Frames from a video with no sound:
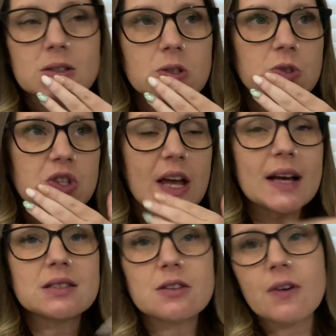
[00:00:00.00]
So she
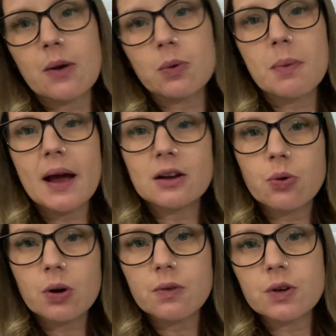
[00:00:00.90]
asked if I would mind
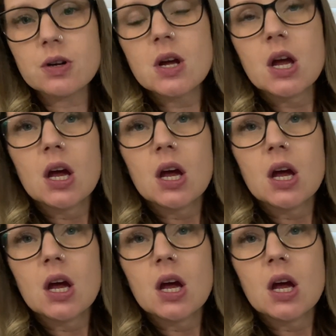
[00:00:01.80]
going over